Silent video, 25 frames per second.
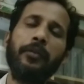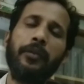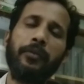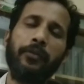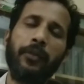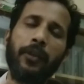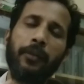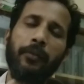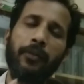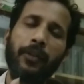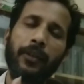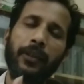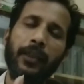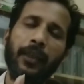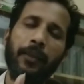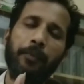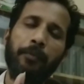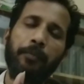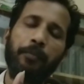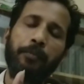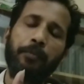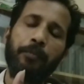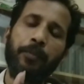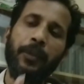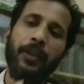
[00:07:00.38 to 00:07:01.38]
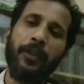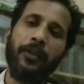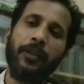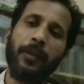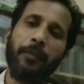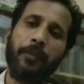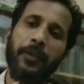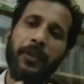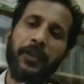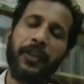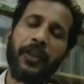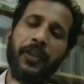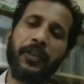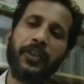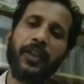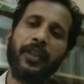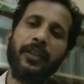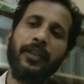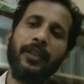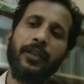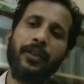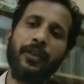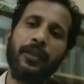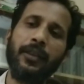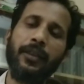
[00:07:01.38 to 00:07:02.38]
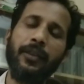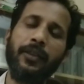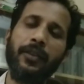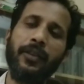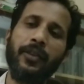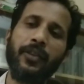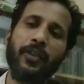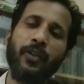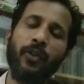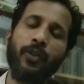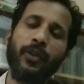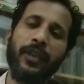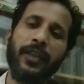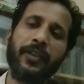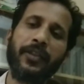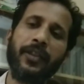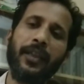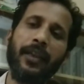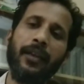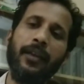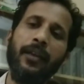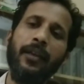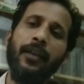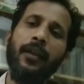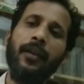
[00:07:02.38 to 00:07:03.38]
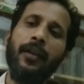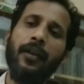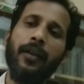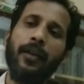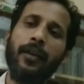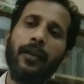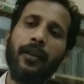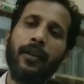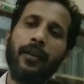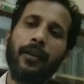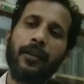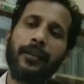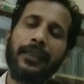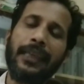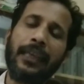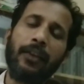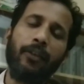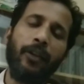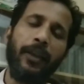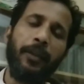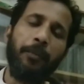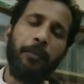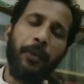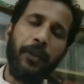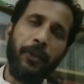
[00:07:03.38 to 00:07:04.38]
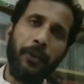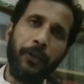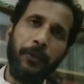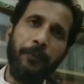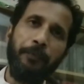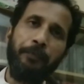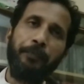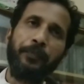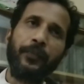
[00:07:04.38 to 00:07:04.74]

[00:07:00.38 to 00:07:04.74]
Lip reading: for the period of literature. It is known as the Caroline period.